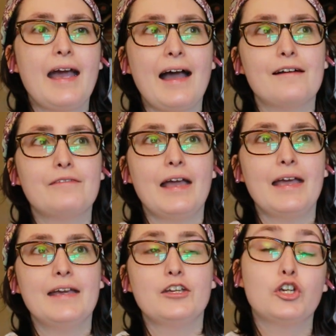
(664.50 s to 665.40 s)
have
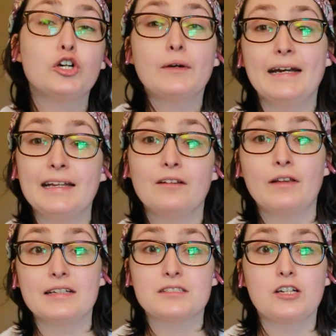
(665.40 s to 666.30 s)
a curated
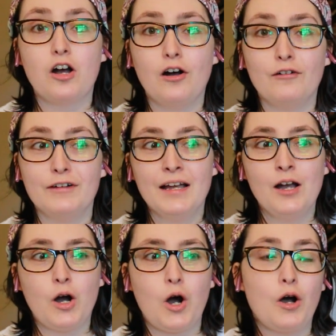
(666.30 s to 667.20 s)
list of
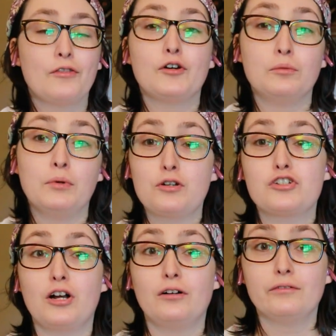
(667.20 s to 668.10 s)
author
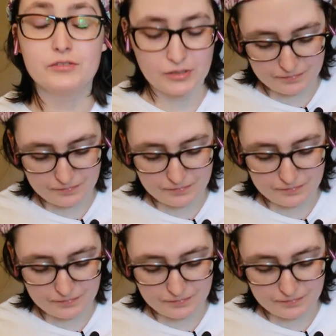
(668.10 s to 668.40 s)
bookshelves.